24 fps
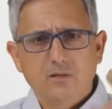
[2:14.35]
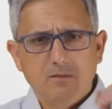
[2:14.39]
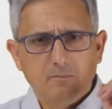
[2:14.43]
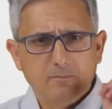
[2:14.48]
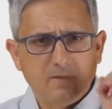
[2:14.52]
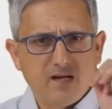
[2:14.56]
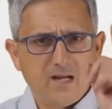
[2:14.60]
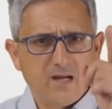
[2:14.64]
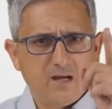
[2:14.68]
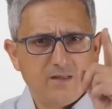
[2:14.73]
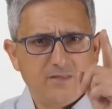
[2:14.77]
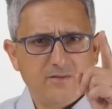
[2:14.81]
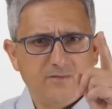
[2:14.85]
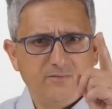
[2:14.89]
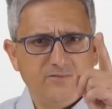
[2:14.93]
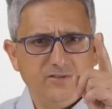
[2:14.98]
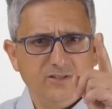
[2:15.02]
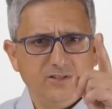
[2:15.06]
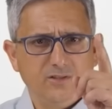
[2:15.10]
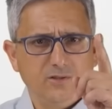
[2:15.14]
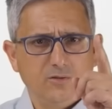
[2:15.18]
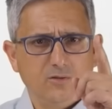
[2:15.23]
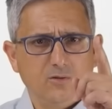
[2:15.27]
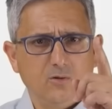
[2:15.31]
With Instant
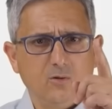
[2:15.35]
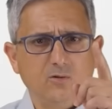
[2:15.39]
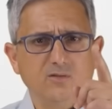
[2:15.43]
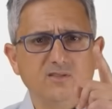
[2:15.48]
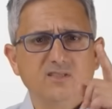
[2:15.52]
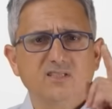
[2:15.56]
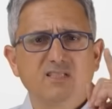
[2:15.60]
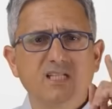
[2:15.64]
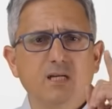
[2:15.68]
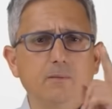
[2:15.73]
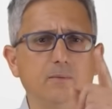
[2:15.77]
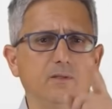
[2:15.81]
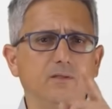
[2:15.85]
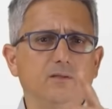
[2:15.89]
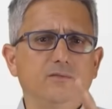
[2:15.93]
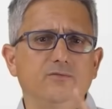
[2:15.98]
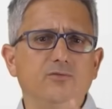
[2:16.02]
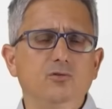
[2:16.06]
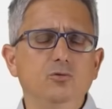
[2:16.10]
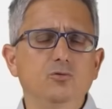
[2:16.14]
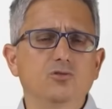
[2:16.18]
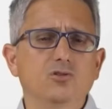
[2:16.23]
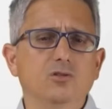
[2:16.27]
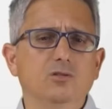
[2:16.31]
I D,
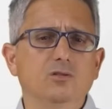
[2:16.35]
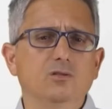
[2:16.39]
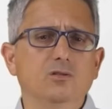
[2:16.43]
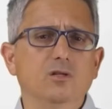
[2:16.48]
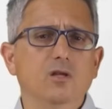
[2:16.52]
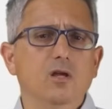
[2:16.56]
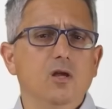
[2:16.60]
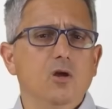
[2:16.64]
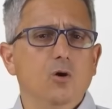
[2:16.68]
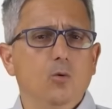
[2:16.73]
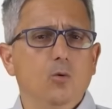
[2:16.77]
manipulating features like